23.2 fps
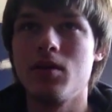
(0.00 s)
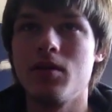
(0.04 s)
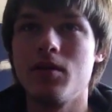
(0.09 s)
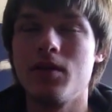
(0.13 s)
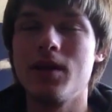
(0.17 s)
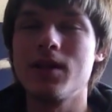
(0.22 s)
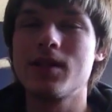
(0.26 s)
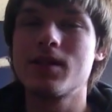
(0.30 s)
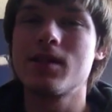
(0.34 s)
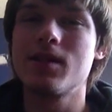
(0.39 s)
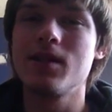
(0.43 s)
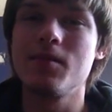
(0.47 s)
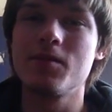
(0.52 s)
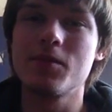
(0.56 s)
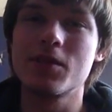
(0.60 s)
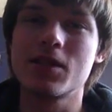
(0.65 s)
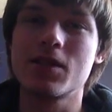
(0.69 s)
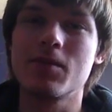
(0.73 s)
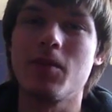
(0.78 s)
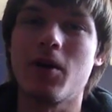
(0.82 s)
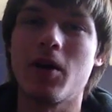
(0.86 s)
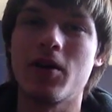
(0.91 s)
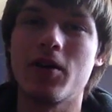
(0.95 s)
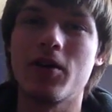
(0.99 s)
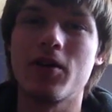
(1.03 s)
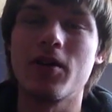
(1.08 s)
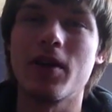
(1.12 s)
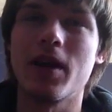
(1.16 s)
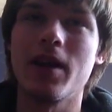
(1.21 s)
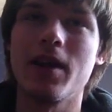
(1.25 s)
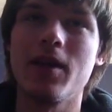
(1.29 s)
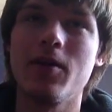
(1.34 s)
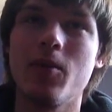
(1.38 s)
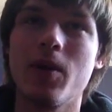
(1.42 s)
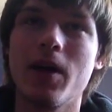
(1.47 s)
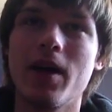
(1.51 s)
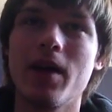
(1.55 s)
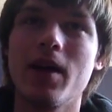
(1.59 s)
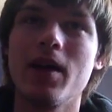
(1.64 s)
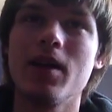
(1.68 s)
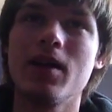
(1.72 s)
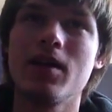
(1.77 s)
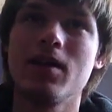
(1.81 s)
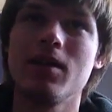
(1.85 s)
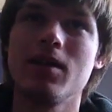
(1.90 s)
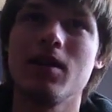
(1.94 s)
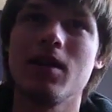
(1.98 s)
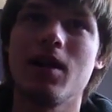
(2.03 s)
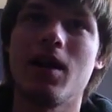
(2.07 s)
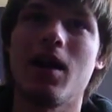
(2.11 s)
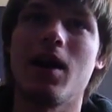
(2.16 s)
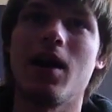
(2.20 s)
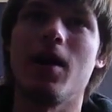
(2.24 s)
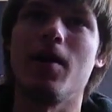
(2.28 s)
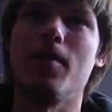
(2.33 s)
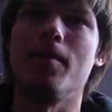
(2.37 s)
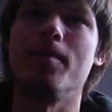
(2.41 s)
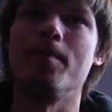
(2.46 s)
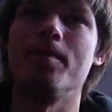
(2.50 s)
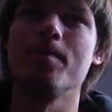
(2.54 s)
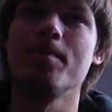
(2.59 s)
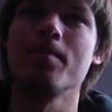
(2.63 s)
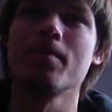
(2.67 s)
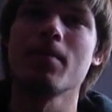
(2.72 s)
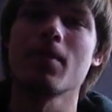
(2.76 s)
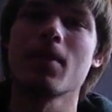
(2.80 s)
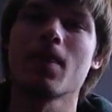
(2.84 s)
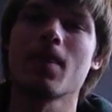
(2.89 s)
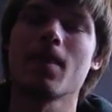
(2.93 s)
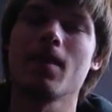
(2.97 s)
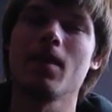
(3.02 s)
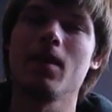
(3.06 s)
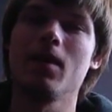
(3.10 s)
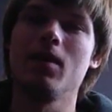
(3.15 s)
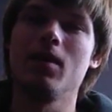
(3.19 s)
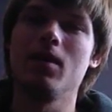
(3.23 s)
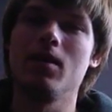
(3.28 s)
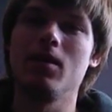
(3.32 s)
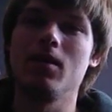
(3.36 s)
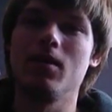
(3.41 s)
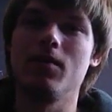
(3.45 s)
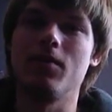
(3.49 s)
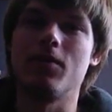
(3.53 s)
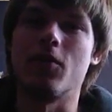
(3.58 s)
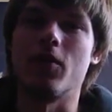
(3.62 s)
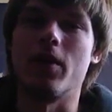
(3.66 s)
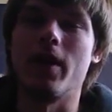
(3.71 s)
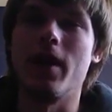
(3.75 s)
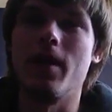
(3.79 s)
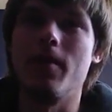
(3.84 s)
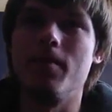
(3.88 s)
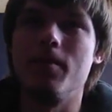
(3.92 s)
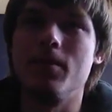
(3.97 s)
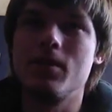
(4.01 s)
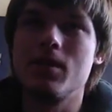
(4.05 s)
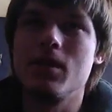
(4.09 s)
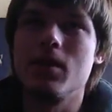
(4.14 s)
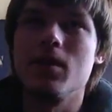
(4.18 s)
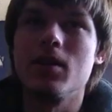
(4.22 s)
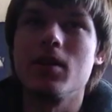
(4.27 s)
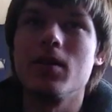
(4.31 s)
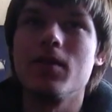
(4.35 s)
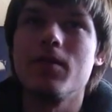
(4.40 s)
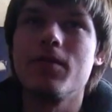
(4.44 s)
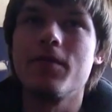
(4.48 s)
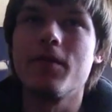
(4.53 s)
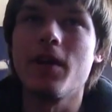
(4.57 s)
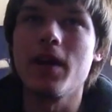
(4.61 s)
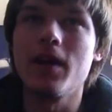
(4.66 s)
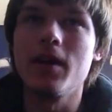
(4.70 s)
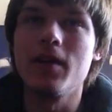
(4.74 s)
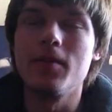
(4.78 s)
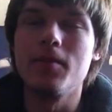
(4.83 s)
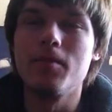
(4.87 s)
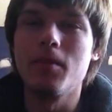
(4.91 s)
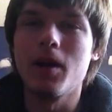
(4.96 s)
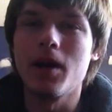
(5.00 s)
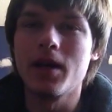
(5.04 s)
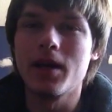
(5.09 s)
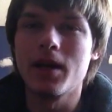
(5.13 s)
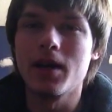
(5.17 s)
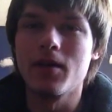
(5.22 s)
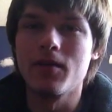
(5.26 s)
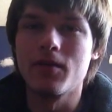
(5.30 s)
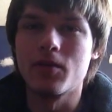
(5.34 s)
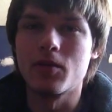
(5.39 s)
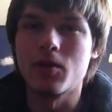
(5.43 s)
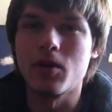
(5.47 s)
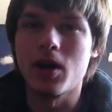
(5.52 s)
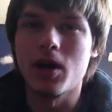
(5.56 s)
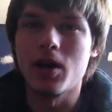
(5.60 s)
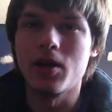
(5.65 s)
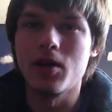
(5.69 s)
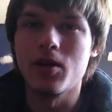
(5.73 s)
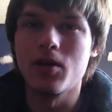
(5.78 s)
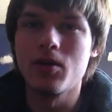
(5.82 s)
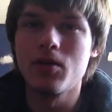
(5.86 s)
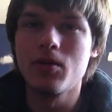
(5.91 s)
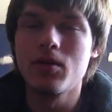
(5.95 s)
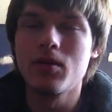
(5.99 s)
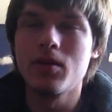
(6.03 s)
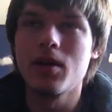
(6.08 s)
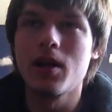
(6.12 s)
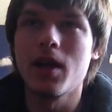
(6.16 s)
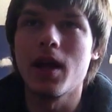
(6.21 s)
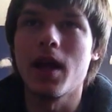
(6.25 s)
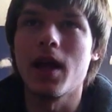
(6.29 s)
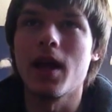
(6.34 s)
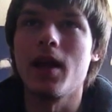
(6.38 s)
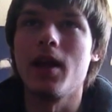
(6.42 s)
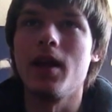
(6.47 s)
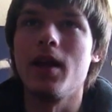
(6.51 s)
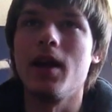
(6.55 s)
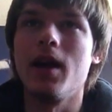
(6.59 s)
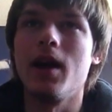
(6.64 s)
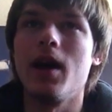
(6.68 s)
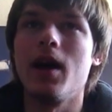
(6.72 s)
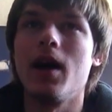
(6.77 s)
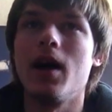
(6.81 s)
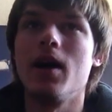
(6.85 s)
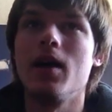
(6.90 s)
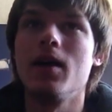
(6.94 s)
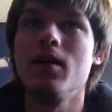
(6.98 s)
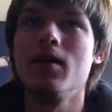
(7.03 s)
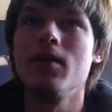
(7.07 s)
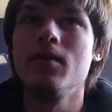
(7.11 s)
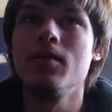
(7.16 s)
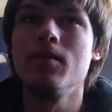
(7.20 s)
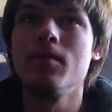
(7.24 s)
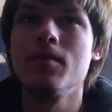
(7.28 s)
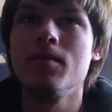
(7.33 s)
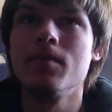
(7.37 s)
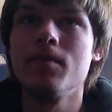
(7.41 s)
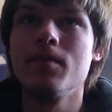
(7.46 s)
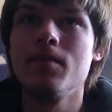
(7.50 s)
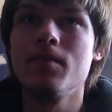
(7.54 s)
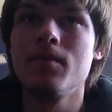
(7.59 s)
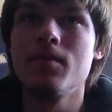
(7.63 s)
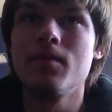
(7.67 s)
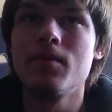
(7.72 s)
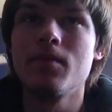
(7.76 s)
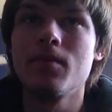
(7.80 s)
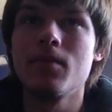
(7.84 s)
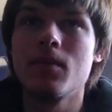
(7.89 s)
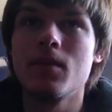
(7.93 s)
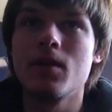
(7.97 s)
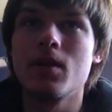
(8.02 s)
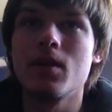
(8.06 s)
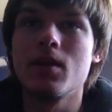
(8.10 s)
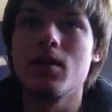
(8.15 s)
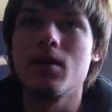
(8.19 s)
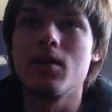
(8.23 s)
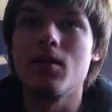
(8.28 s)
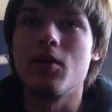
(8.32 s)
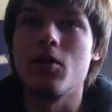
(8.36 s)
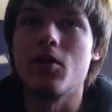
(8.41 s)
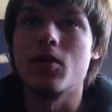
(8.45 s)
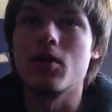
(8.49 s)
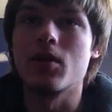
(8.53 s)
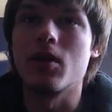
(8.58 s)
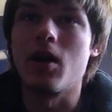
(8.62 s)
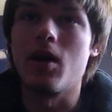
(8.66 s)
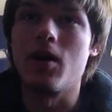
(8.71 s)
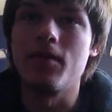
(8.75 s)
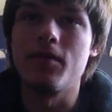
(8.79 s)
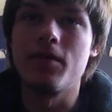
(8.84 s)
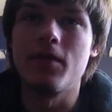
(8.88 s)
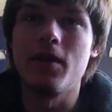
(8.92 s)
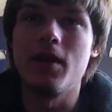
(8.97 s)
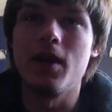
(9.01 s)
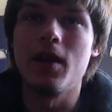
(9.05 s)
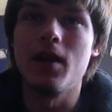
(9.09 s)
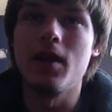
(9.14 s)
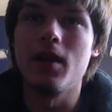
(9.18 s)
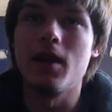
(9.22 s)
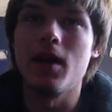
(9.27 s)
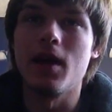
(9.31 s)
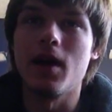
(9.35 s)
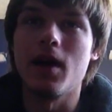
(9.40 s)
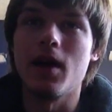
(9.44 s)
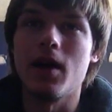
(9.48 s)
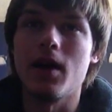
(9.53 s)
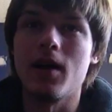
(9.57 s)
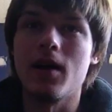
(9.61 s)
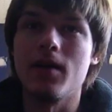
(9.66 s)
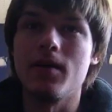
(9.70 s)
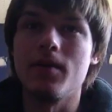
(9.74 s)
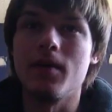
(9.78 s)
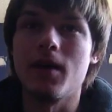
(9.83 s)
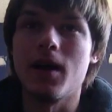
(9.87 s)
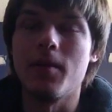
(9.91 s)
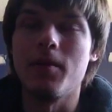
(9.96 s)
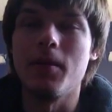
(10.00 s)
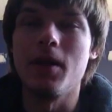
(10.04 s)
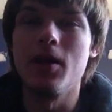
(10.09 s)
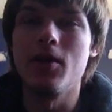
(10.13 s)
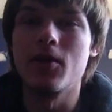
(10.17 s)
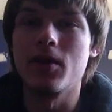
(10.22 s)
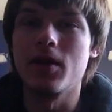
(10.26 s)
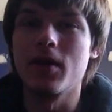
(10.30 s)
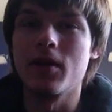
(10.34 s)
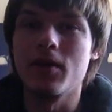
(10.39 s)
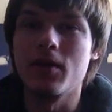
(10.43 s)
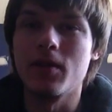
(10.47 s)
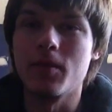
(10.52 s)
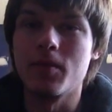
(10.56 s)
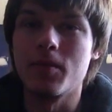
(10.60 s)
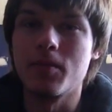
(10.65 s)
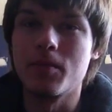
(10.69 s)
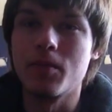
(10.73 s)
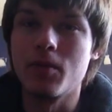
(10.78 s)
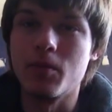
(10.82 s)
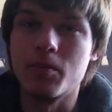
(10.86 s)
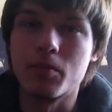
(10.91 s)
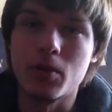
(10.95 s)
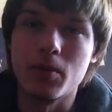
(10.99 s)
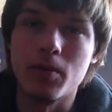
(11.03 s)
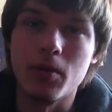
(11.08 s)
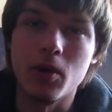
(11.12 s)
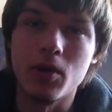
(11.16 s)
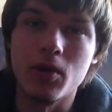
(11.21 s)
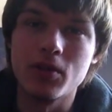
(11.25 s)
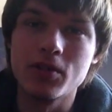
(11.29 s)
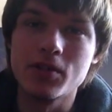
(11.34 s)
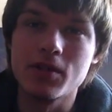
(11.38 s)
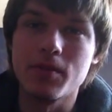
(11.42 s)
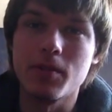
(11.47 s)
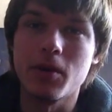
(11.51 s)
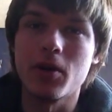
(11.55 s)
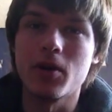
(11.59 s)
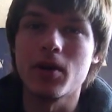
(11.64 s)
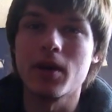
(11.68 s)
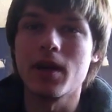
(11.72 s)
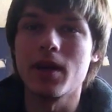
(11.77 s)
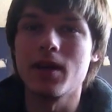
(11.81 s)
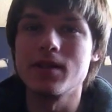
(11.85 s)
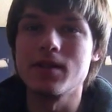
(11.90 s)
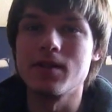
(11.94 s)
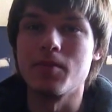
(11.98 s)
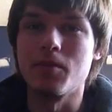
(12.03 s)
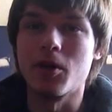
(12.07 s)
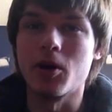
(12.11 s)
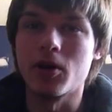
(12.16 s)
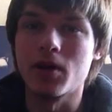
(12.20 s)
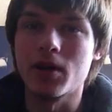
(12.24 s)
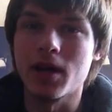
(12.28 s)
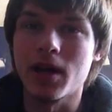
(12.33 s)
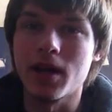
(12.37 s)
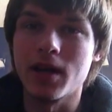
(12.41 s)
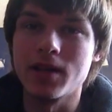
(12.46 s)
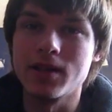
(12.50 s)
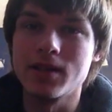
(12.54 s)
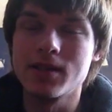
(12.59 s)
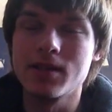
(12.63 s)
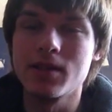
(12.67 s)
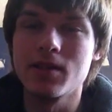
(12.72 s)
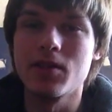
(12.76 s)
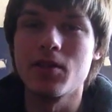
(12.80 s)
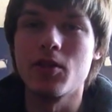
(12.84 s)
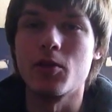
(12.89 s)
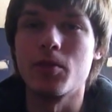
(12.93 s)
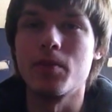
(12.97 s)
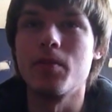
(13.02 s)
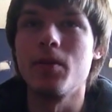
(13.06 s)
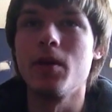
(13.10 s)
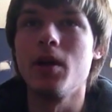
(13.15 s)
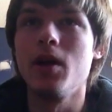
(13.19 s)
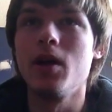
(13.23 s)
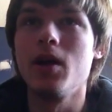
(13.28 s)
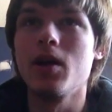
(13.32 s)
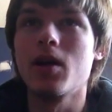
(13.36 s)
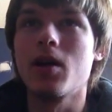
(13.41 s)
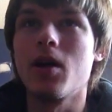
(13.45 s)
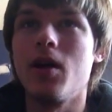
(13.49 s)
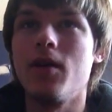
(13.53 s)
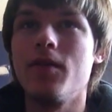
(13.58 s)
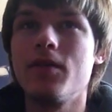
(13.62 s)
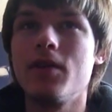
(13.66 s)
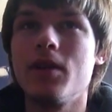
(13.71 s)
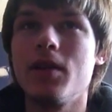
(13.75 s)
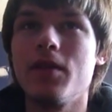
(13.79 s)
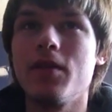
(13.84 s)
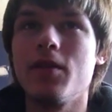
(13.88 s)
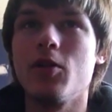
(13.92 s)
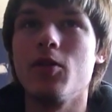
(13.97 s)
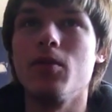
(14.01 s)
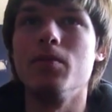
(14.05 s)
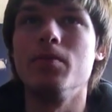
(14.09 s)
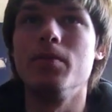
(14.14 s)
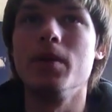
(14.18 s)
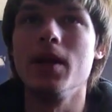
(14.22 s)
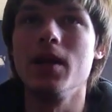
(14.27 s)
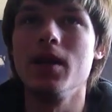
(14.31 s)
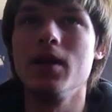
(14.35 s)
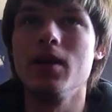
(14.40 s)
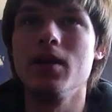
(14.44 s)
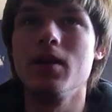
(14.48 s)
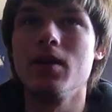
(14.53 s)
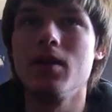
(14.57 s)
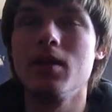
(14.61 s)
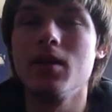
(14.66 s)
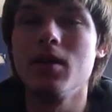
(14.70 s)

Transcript: this seems smarter anyway um, for him to fight Mike Alvarado and. Uh, they're confident. Uh, I'm hearing the the promoters of Marquez and Marquez. They're confident they'll beat